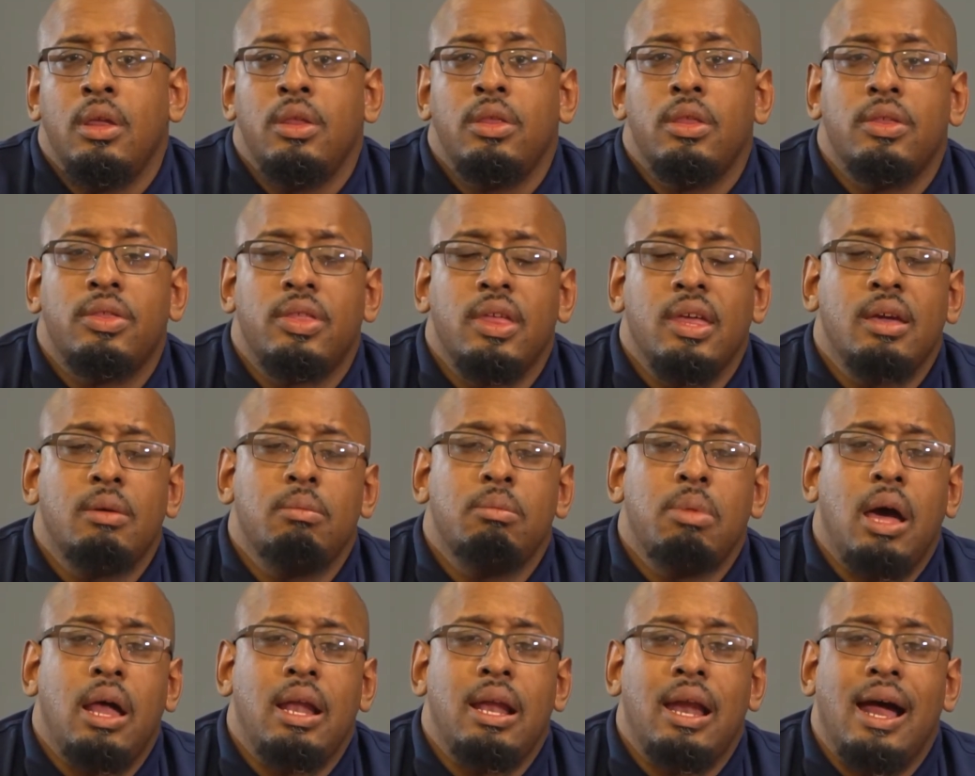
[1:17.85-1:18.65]
The thing
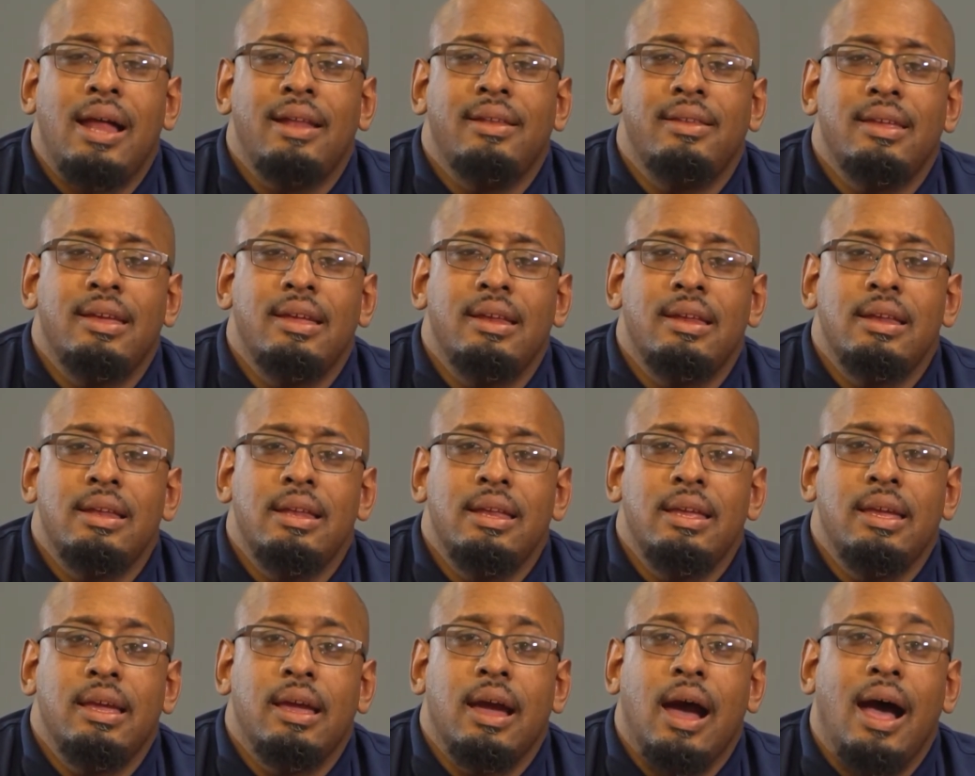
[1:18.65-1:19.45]
about
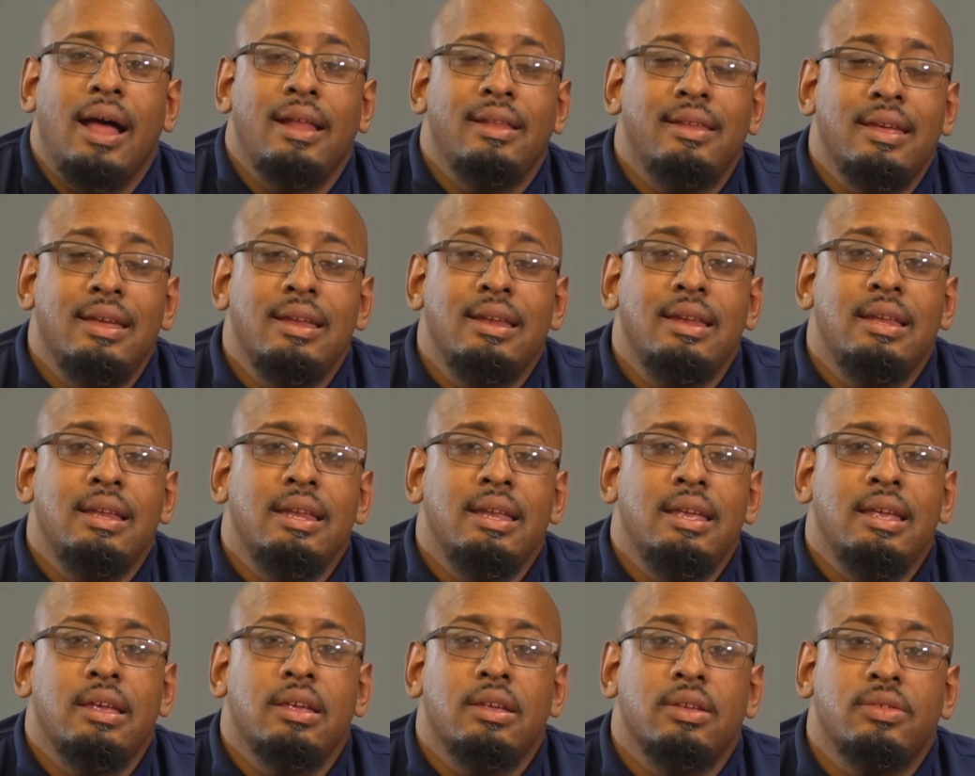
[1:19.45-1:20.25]

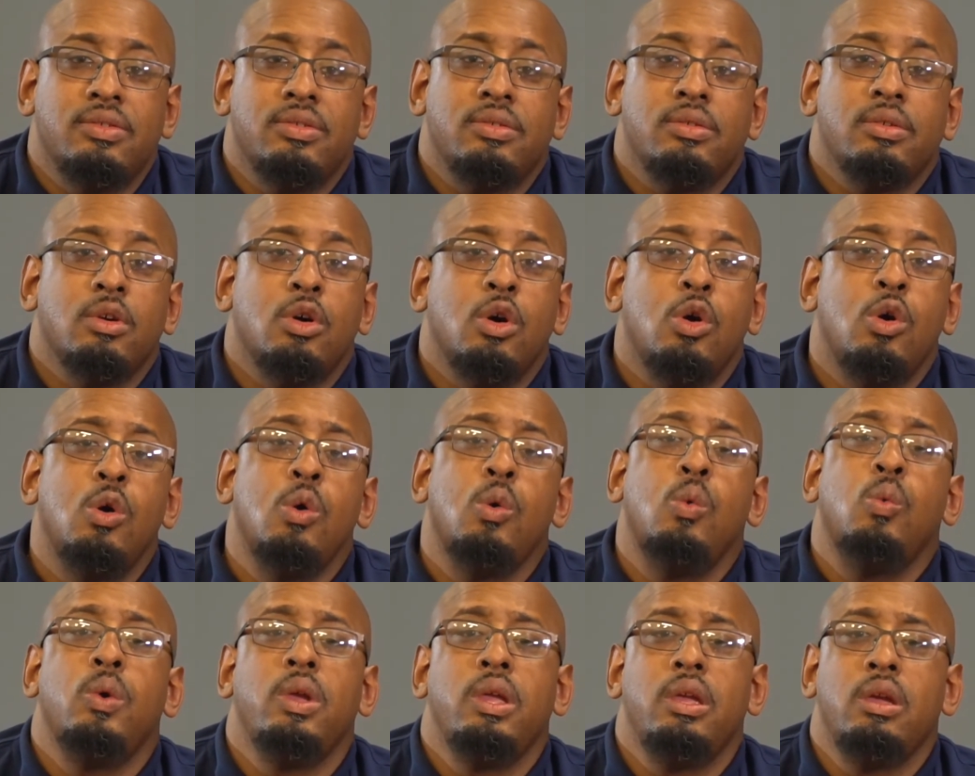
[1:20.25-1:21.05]
identity is
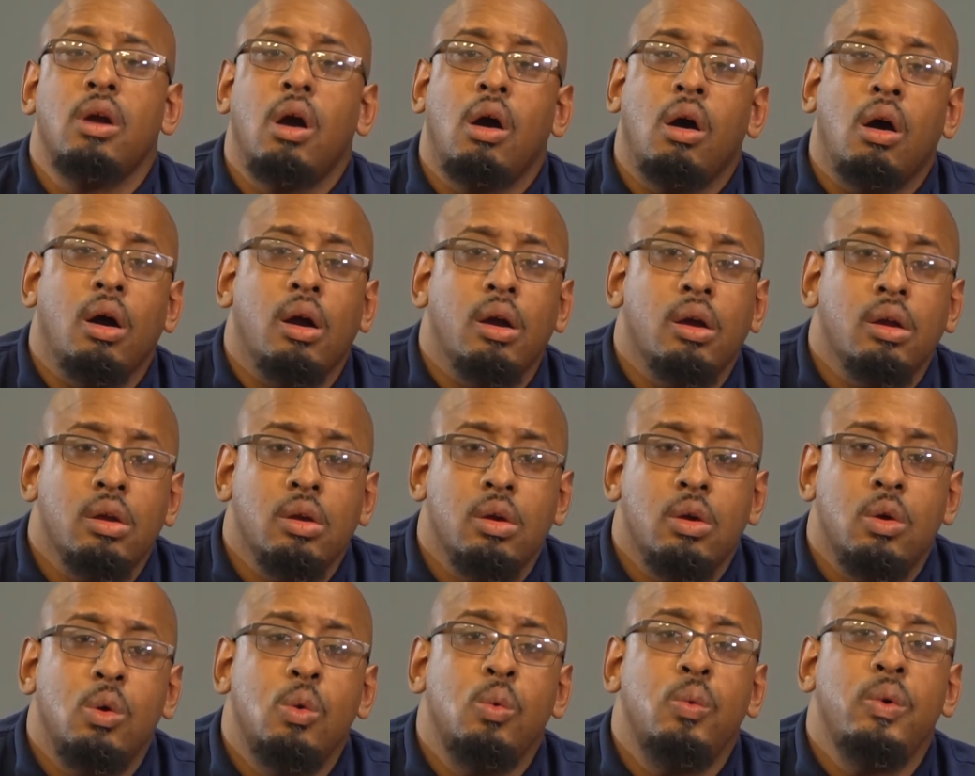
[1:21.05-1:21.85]
who we are,
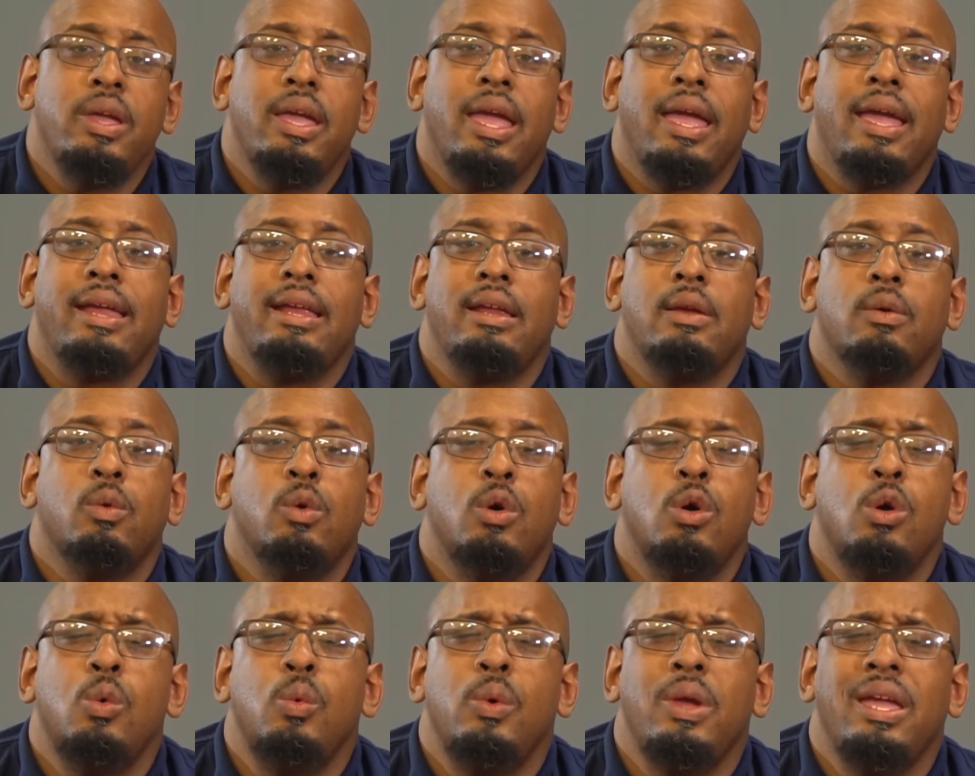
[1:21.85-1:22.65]
who
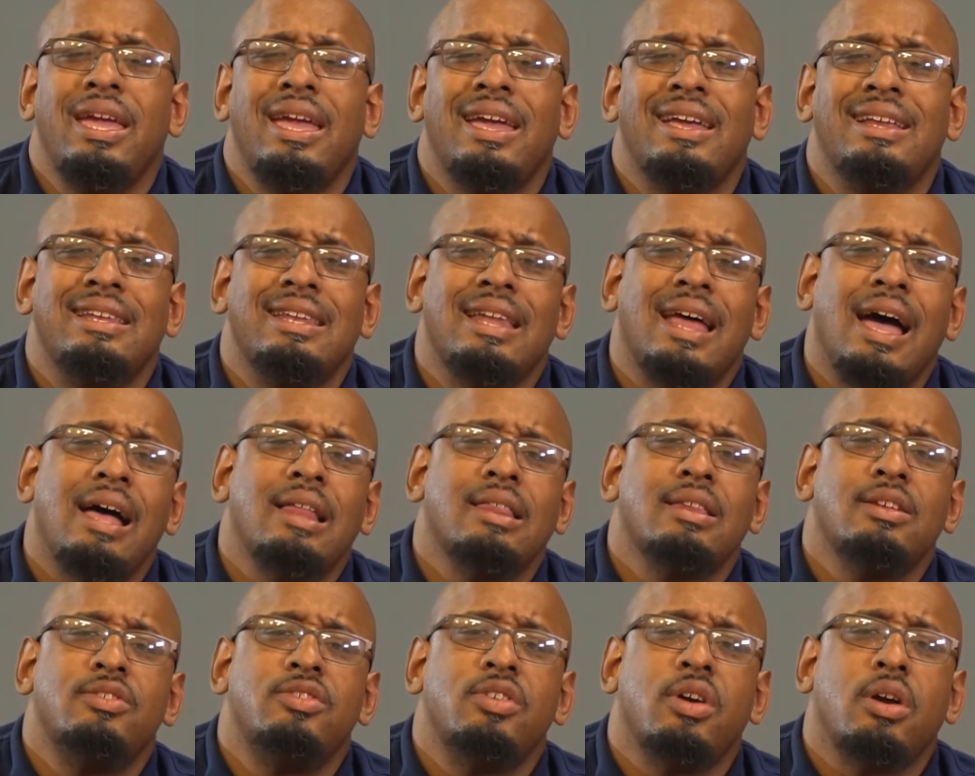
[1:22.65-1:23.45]
we
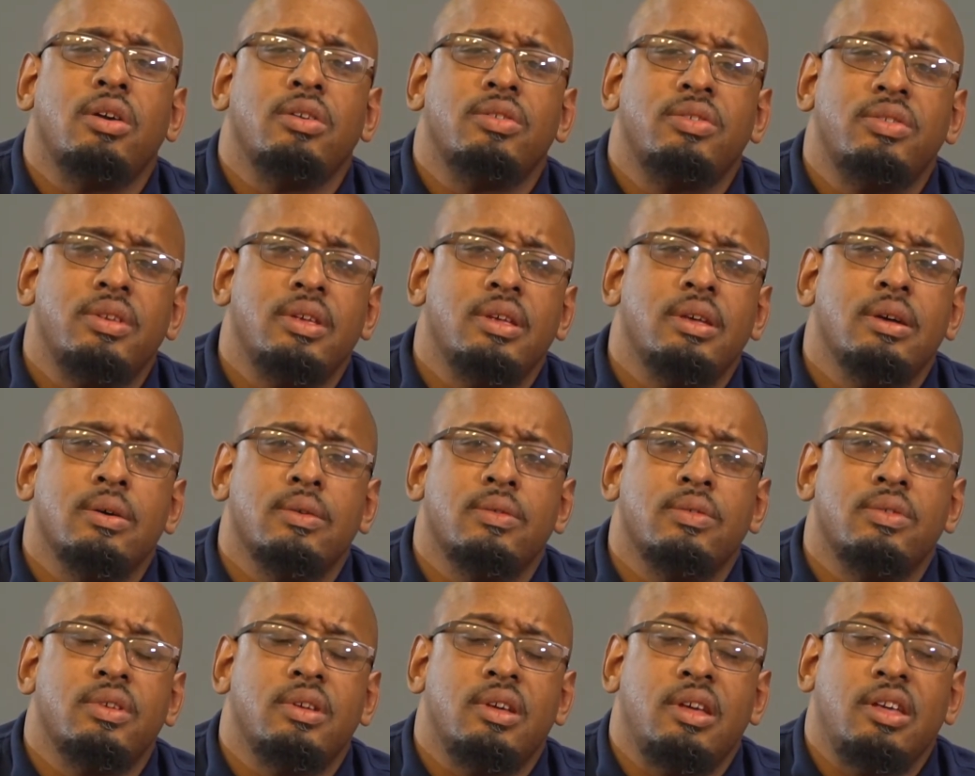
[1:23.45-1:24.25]
acknowledge
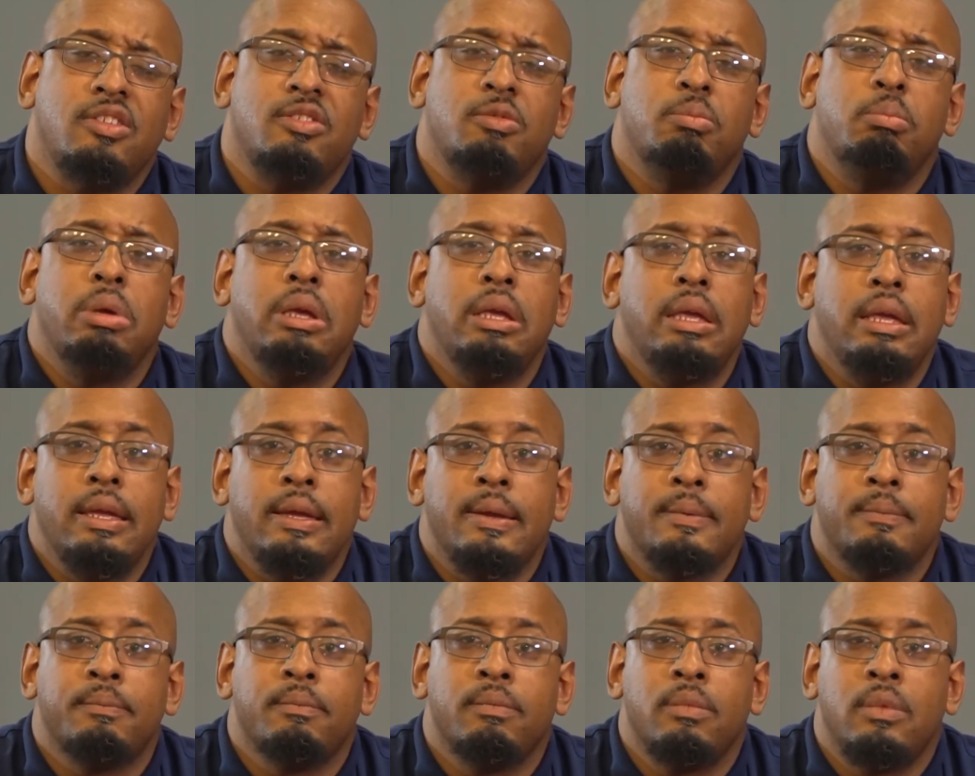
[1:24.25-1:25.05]
ourselves as
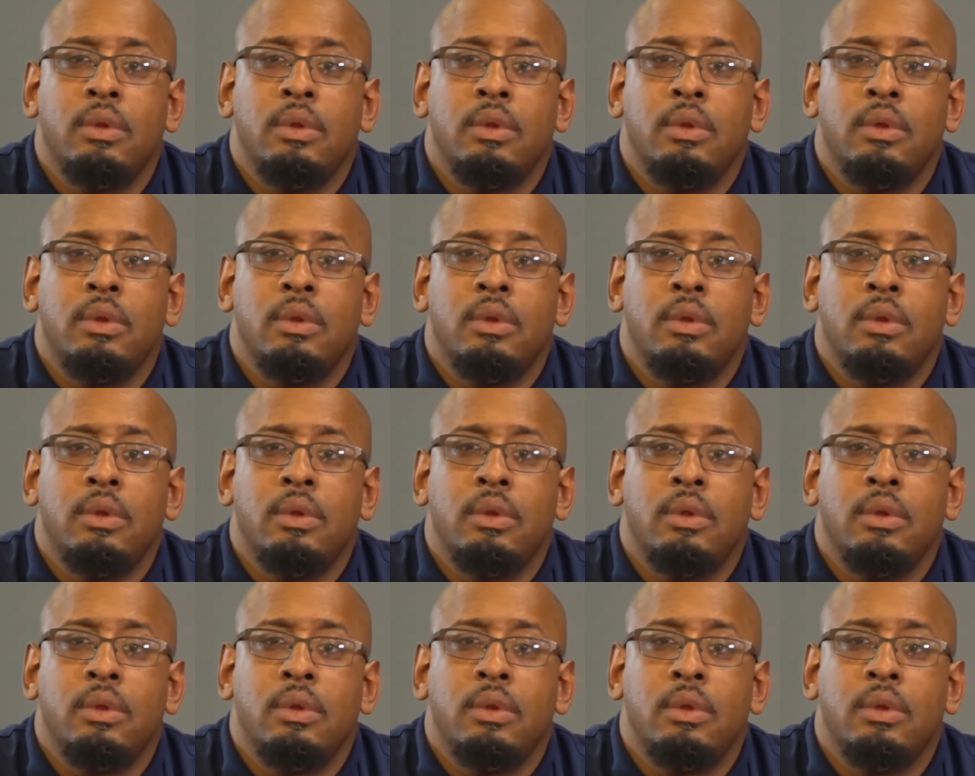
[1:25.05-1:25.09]
being.